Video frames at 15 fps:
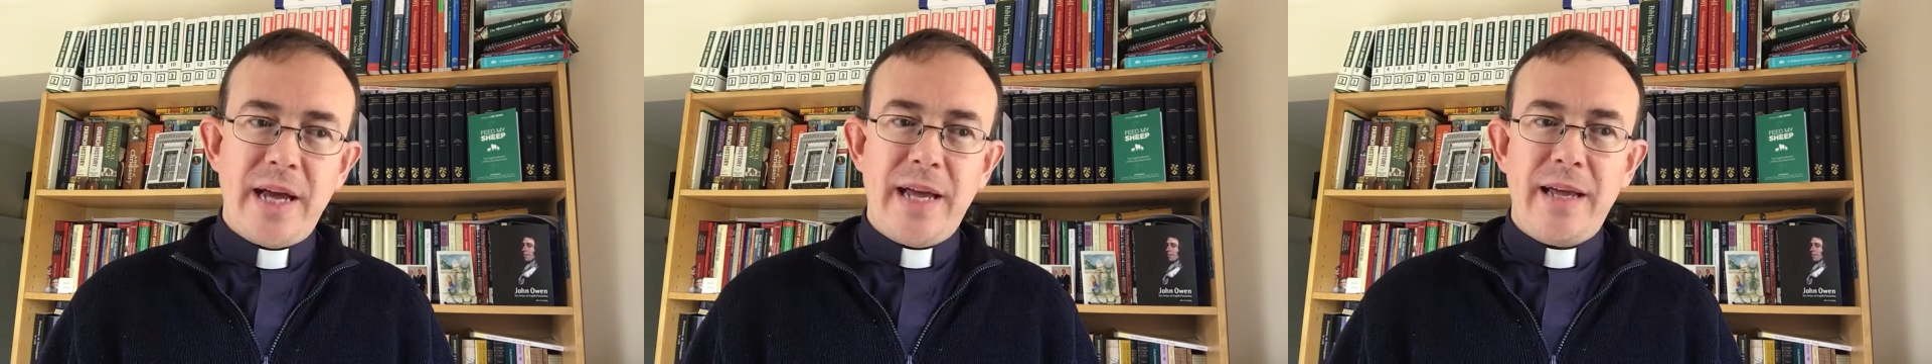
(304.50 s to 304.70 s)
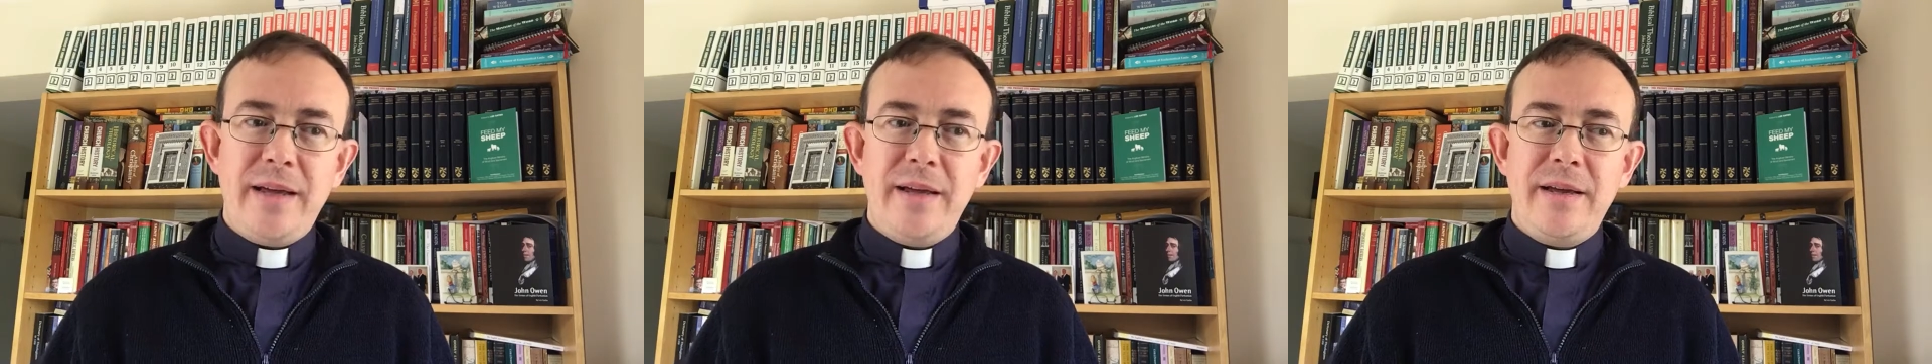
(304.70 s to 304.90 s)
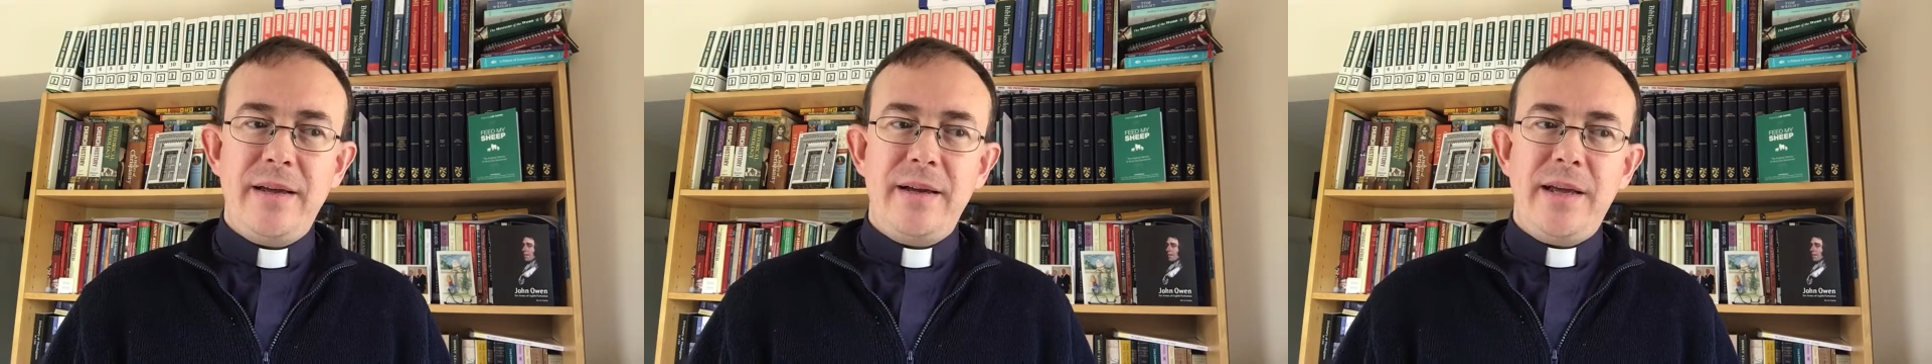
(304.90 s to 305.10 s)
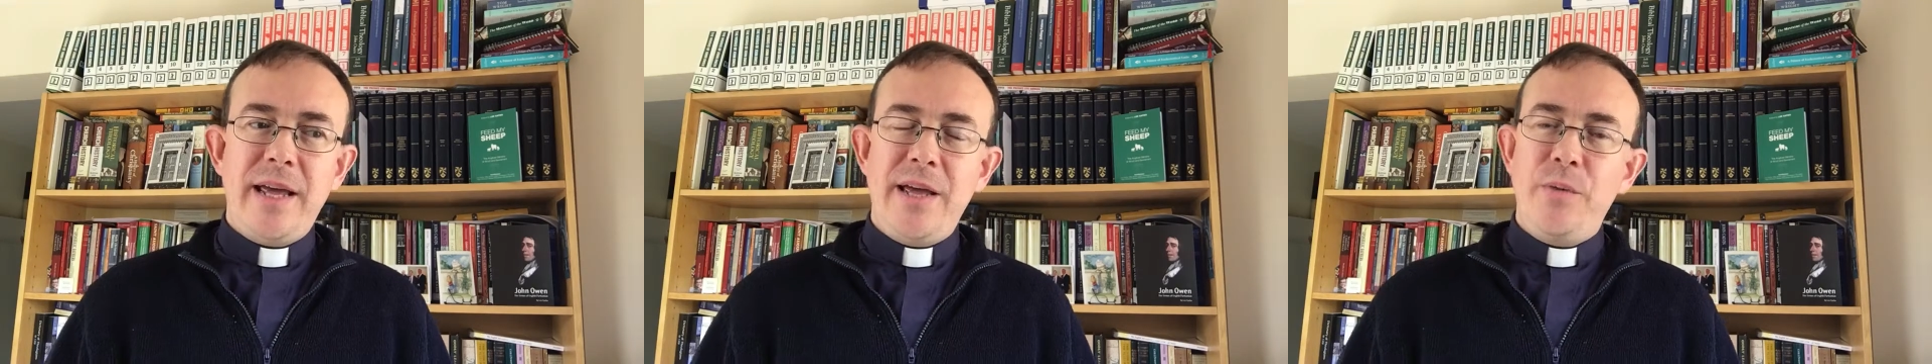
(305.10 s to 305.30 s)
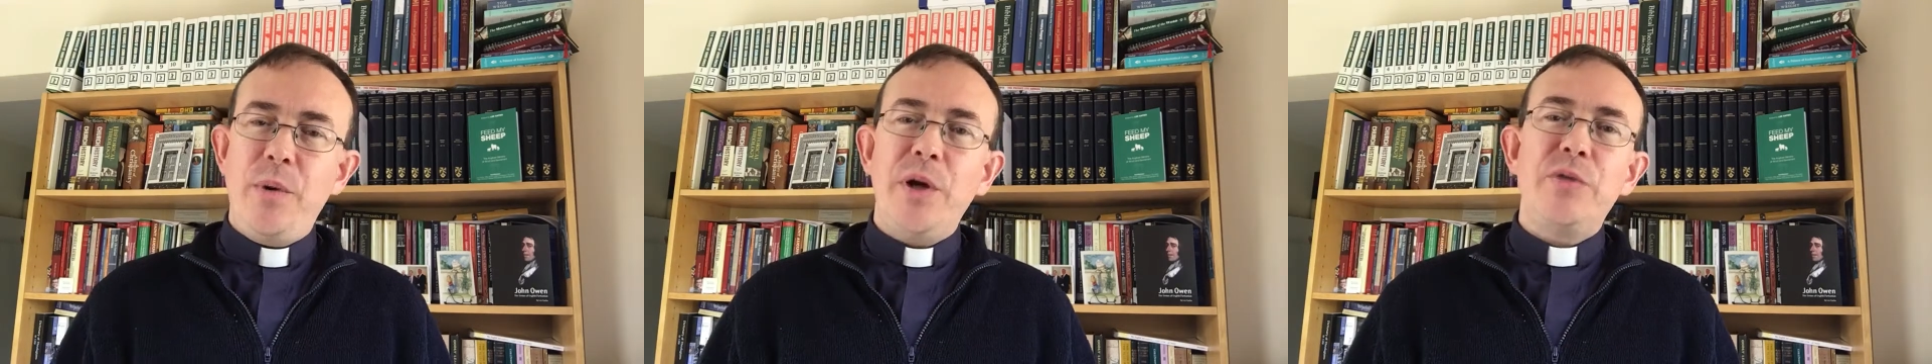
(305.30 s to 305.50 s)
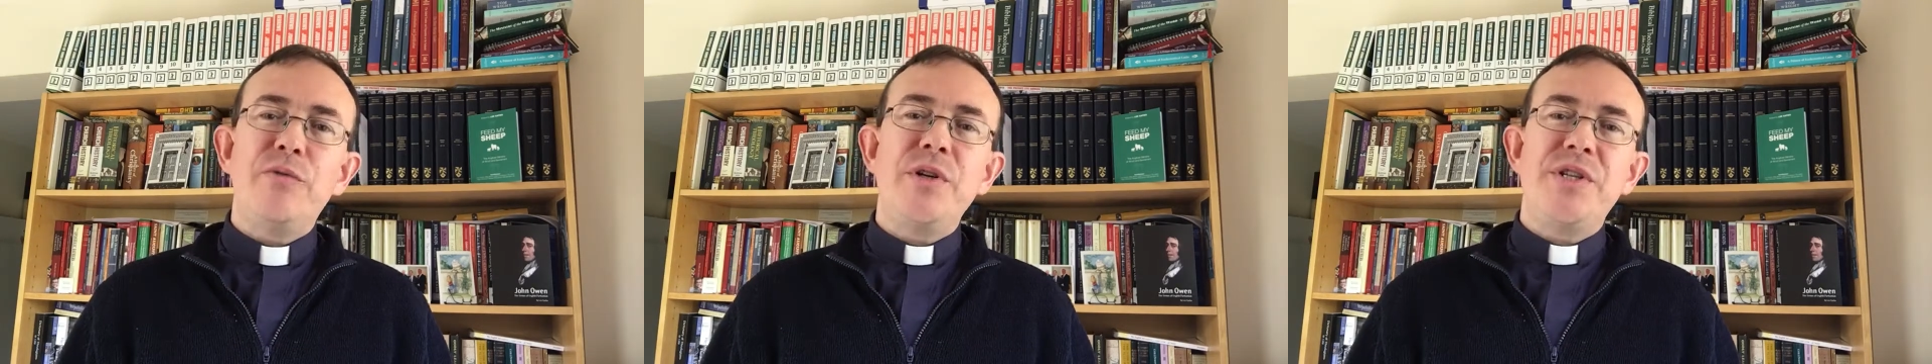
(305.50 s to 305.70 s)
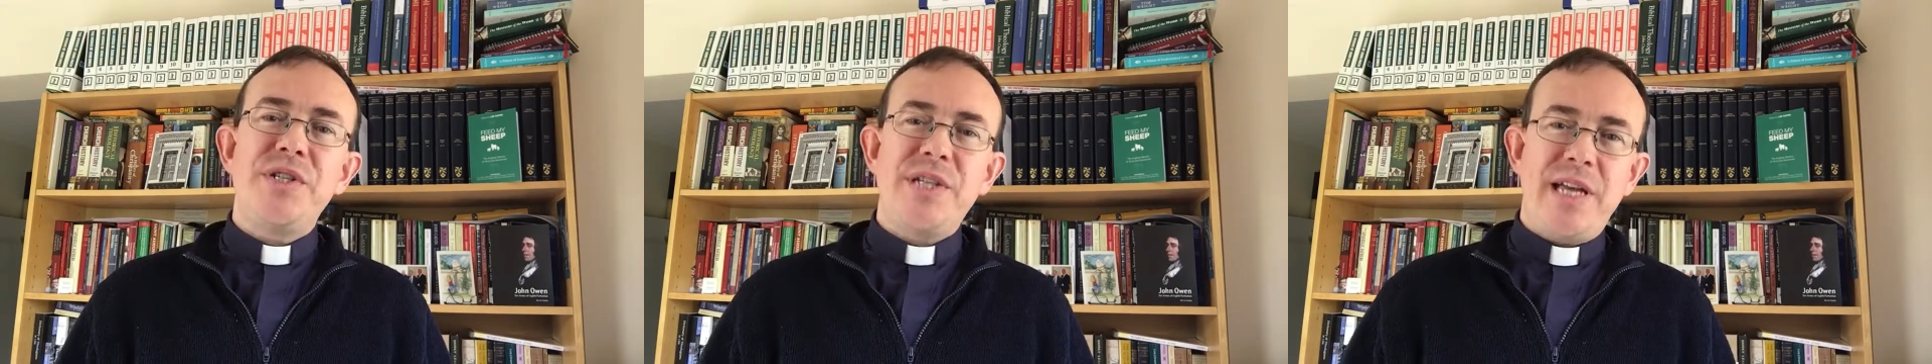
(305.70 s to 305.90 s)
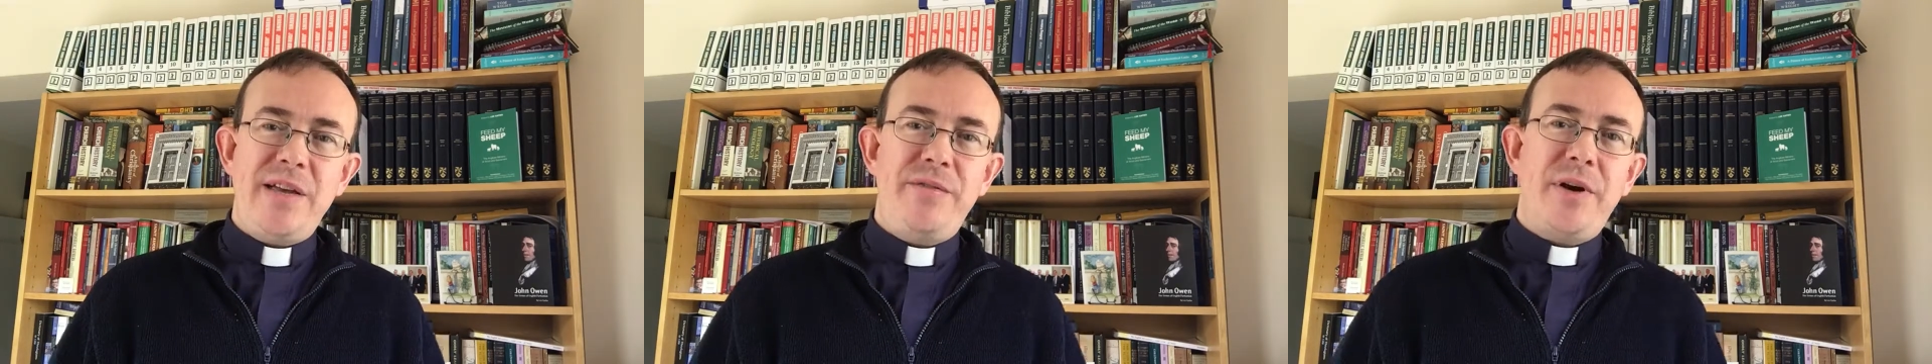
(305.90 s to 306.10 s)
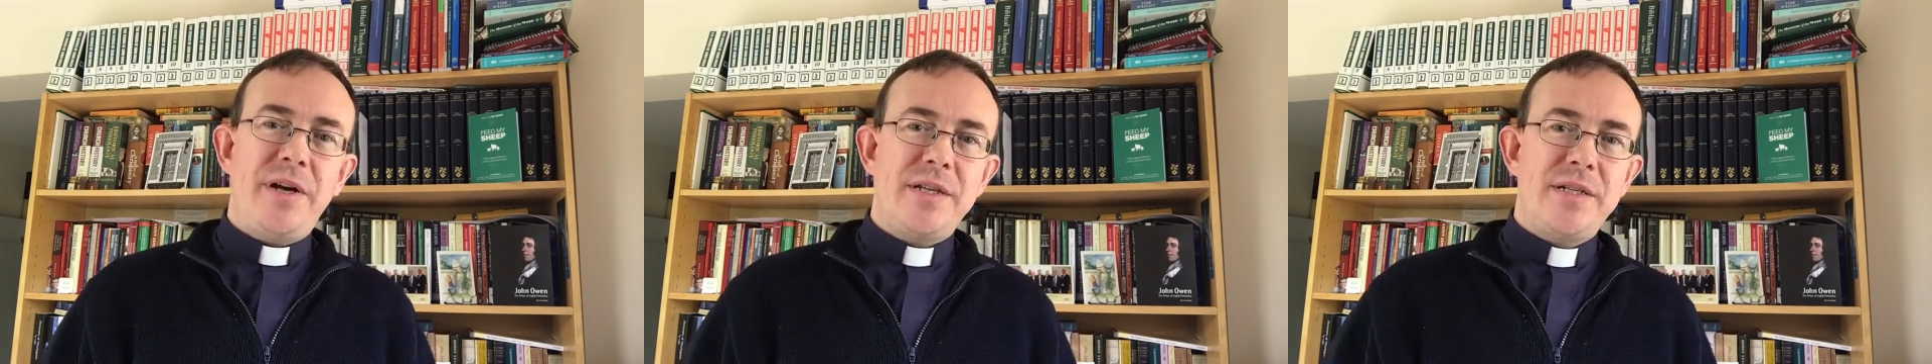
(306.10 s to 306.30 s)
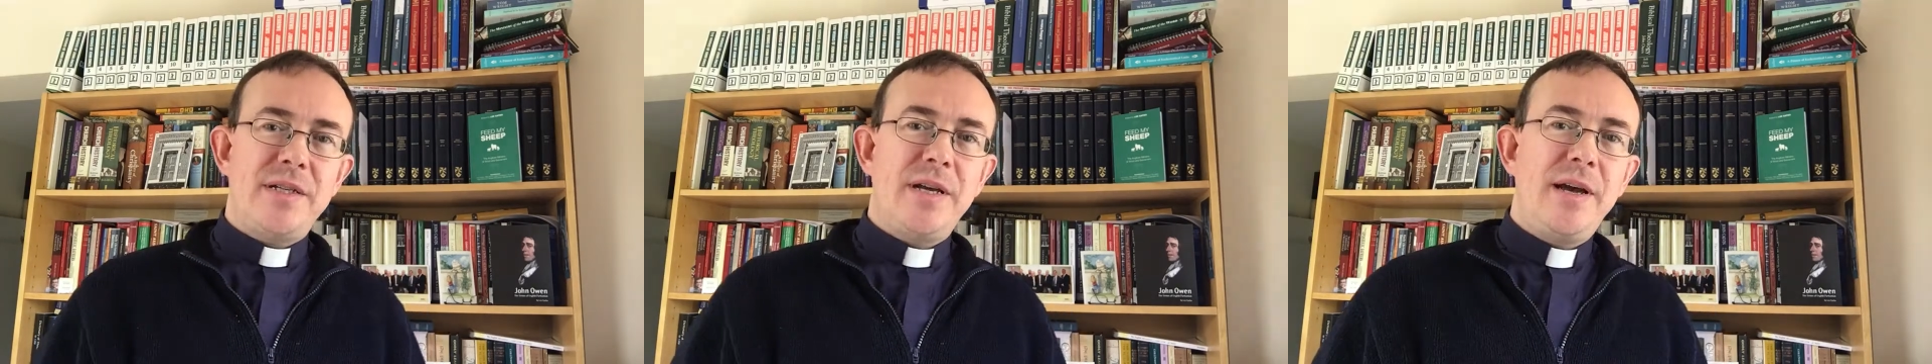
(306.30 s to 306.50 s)
day he will receive
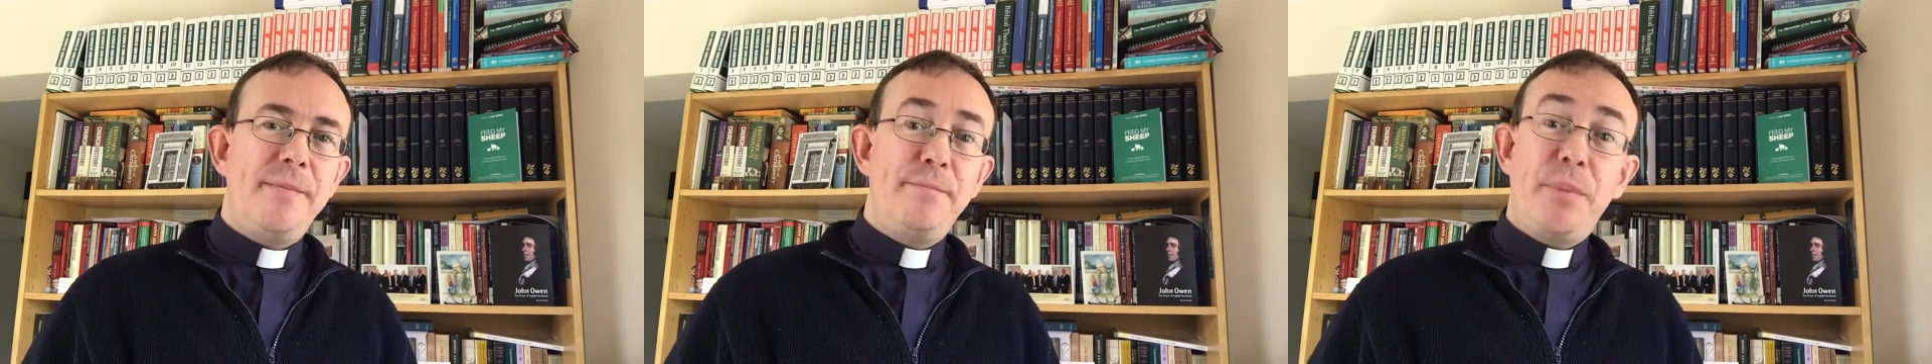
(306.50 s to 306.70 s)
us,